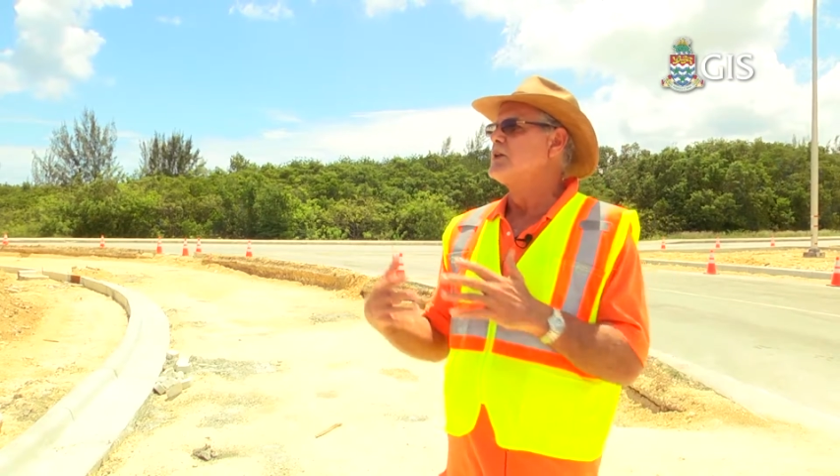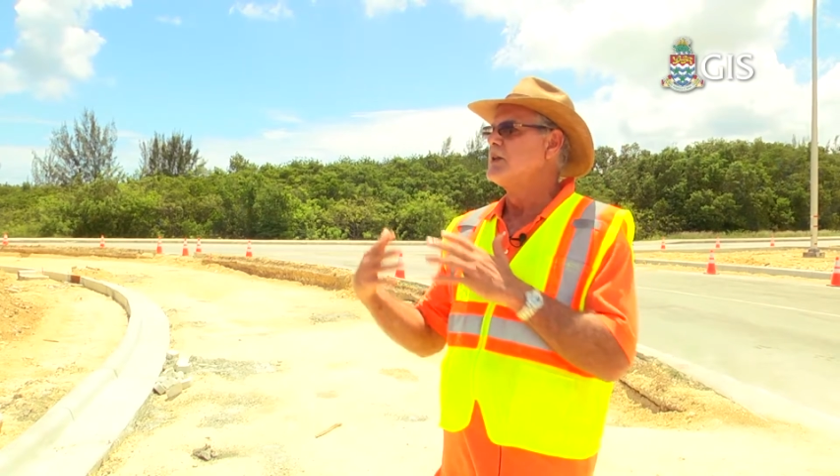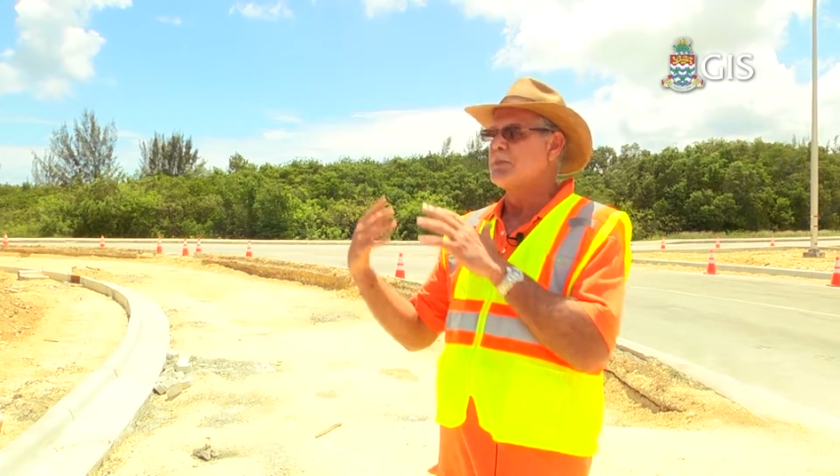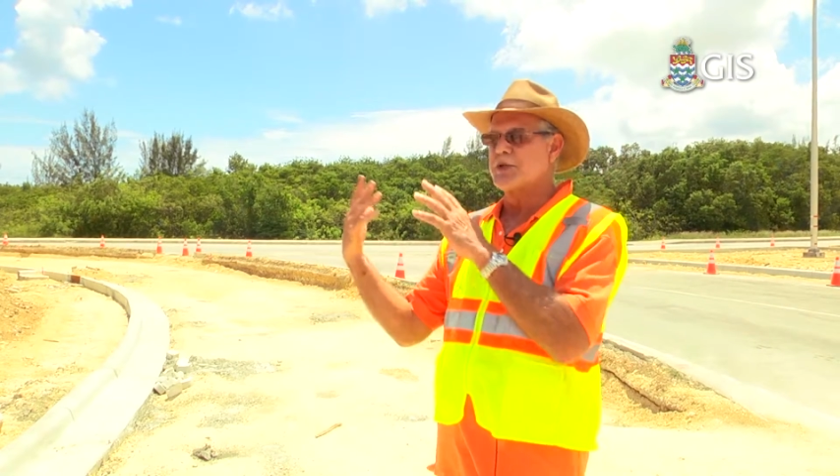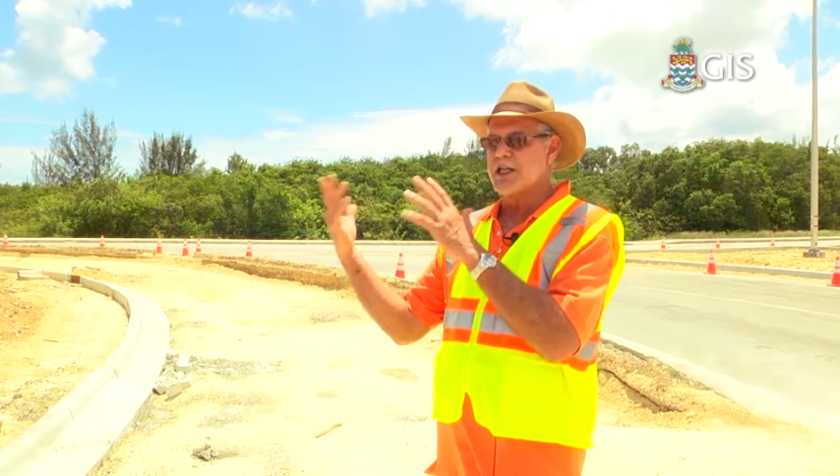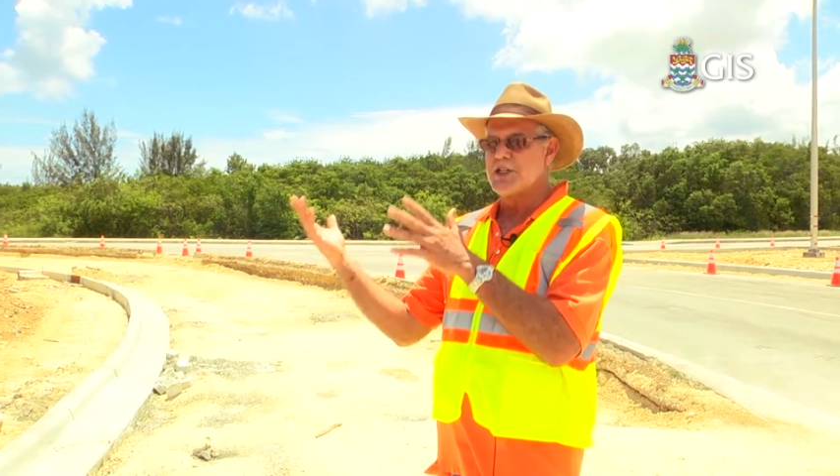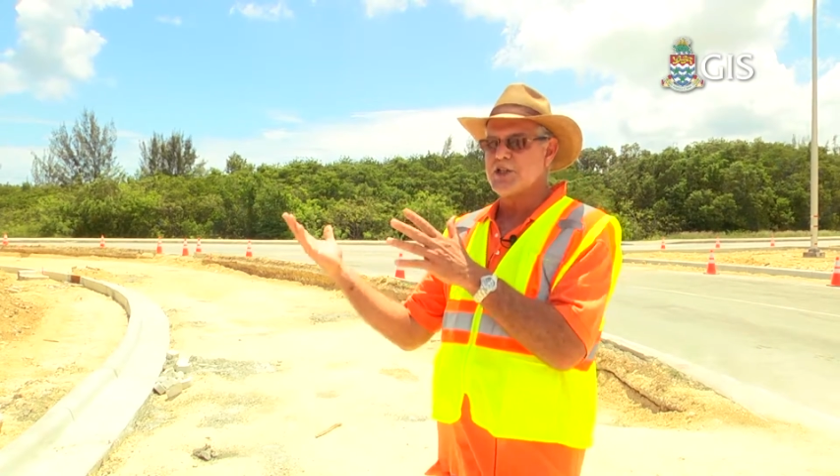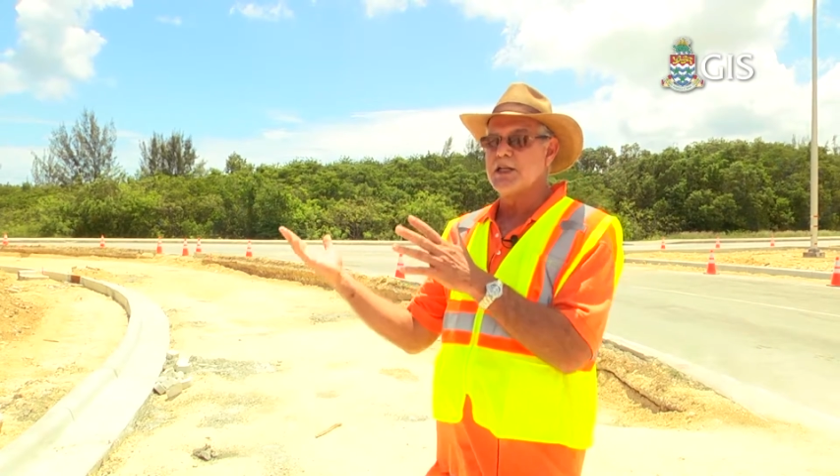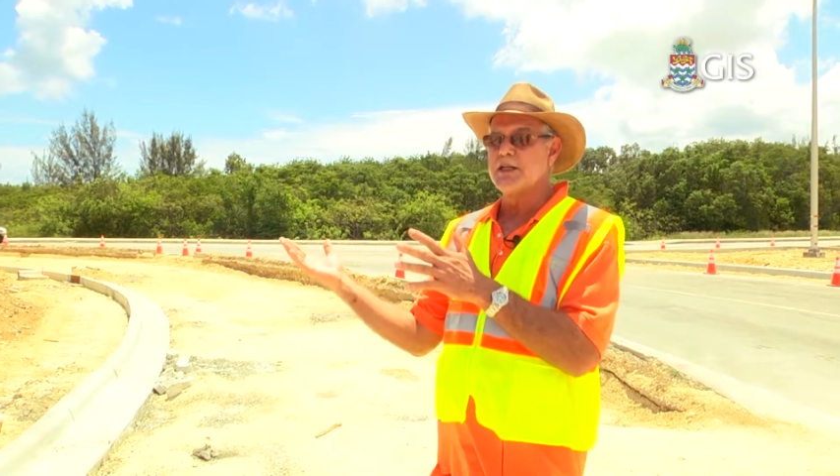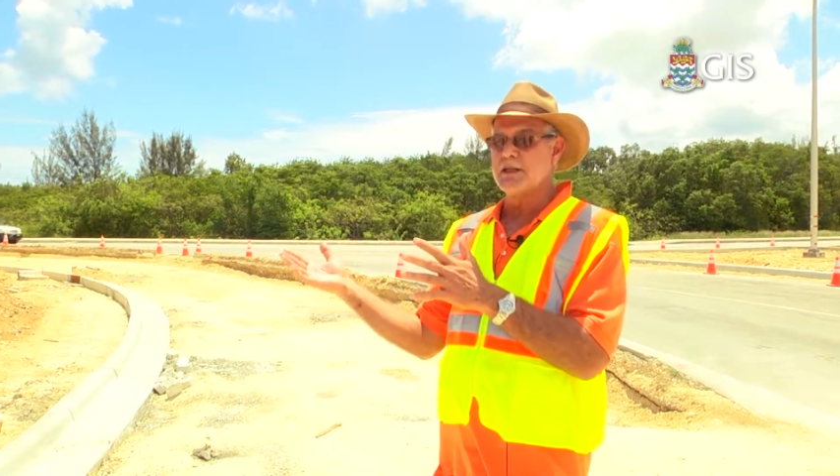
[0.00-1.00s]
the
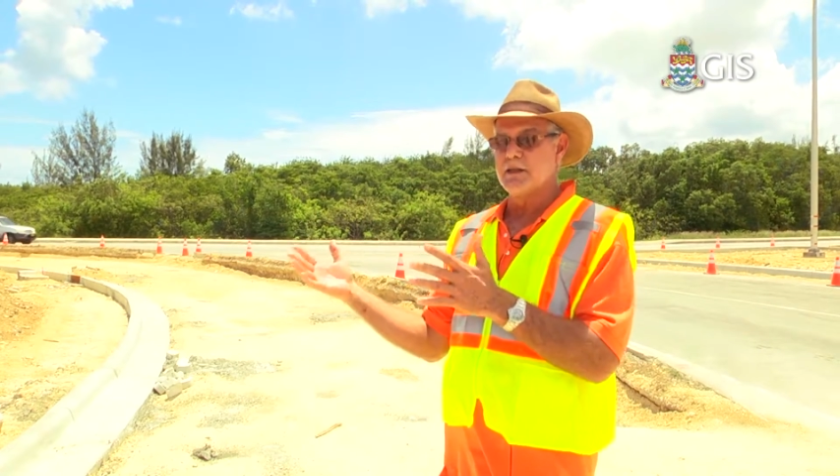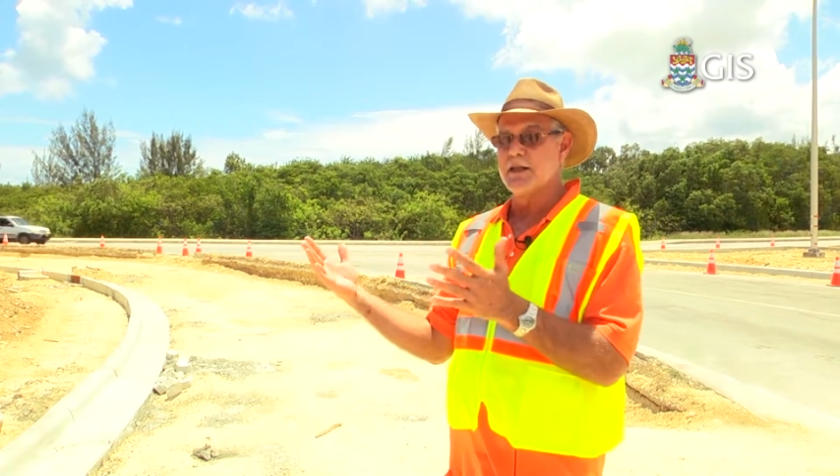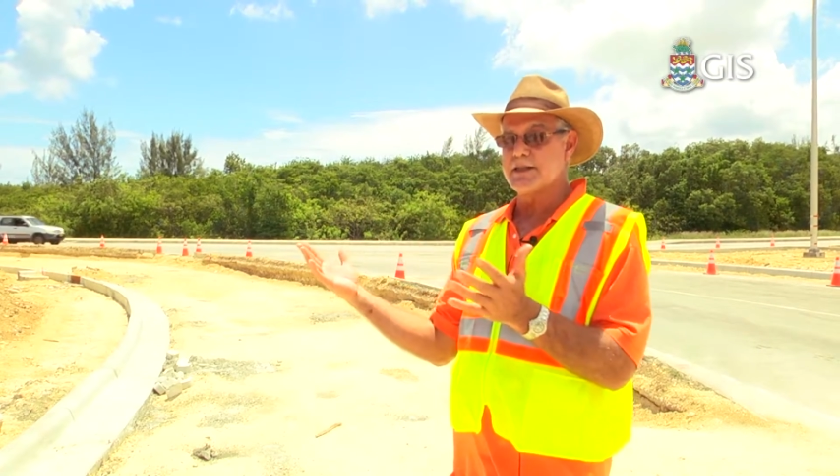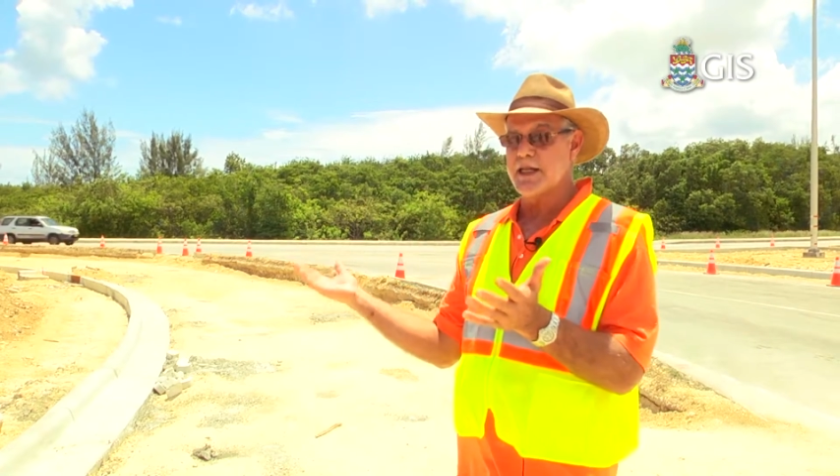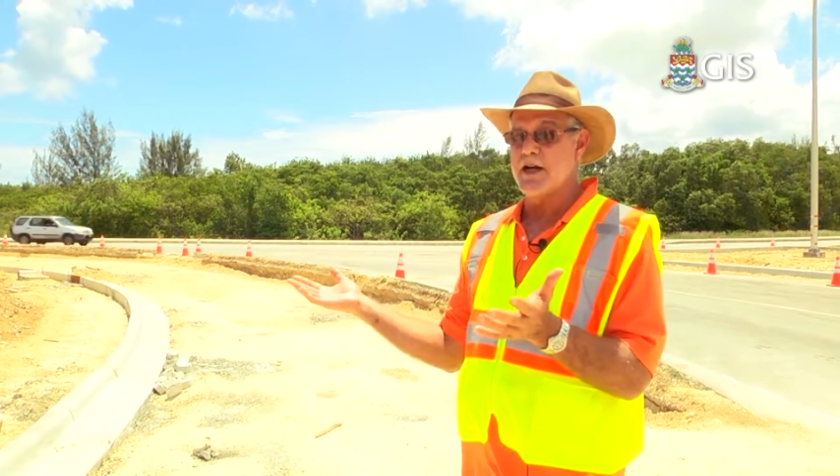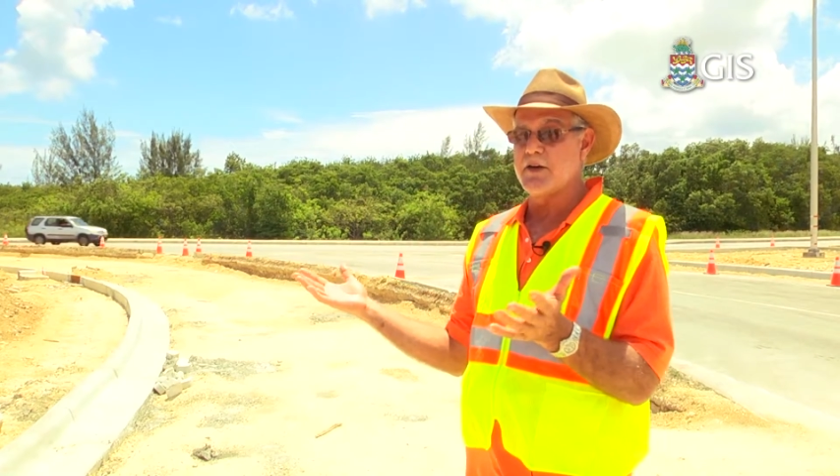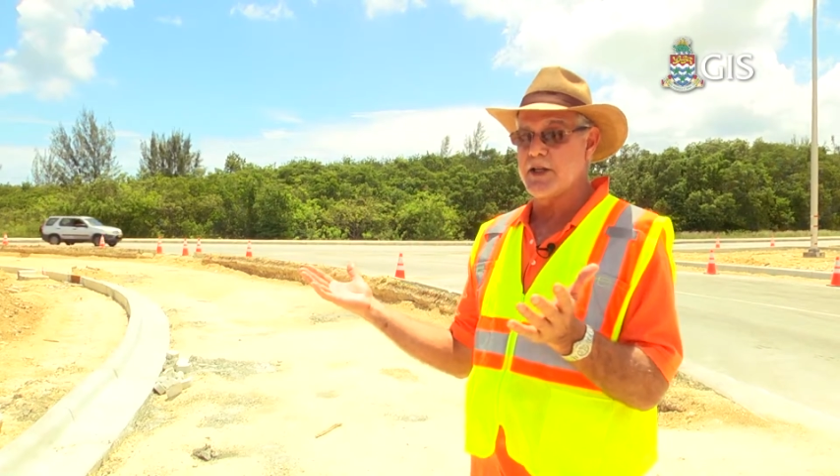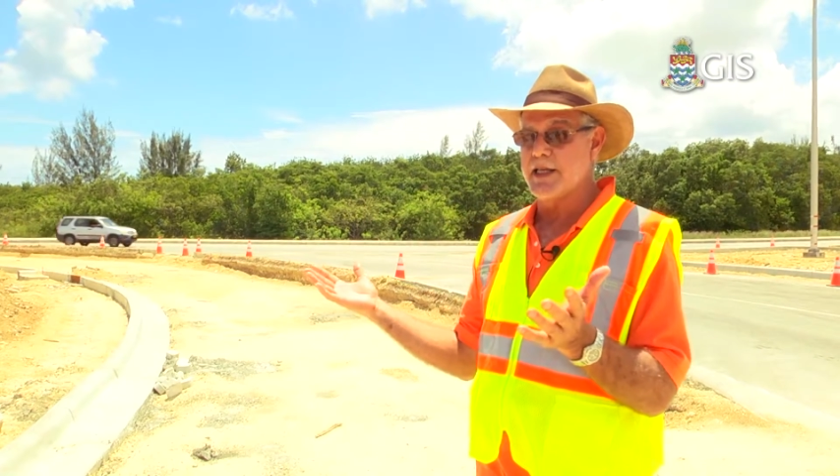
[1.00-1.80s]
potential is here to